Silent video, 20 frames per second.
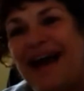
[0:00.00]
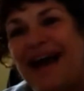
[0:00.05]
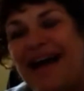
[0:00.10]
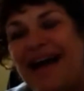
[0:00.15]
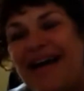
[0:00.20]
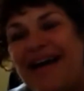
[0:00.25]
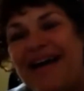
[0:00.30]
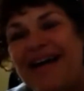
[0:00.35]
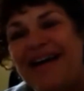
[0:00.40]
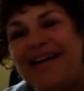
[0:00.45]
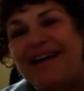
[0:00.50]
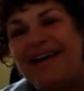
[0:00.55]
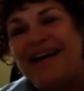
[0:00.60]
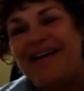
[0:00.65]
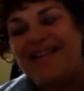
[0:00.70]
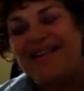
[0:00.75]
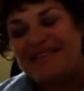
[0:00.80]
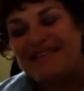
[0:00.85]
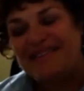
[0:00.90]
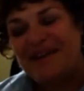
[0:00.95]

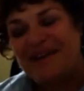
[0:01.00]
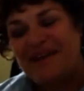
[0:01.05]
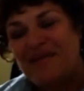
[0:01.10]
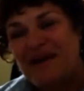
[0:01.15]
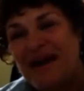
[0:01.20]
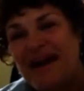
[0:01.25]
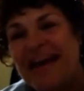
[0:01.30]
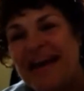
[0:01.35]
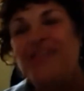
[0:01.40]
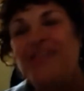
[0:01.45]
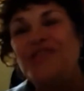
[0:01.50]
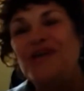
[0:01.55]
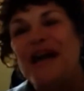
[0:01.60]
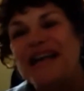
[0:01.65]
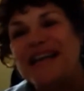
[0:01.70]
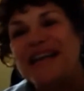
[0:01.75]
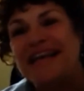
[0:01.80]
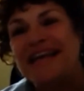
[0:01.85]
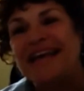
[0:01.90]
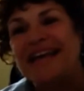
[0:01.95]

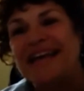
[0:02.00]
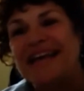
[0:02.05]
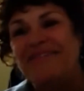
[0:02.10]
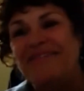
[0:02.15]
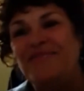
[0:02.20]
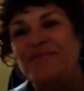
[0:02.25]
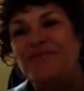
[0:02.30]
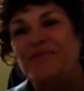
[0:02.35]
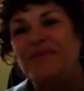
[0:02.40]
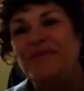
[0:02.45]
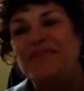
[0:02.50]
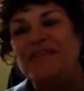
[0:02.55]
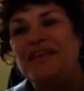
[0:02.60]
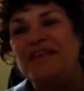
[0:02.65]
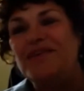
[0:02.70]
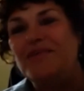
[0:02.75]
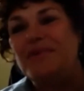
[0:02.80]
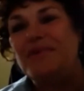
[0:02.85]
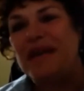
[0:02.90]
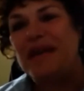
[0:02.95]
hitchhiking a lift with the
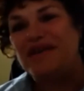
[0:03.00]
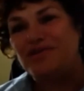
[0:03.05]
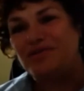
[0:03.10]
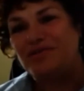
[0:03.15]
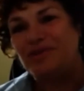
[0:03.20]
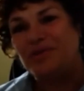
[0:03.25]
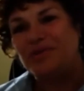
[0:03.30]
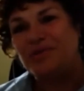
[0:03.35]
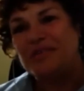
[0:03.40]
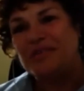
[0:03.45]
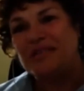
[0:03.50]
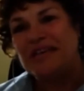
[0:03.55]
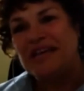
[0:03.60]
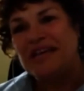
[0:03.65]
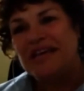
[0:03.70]
UN troops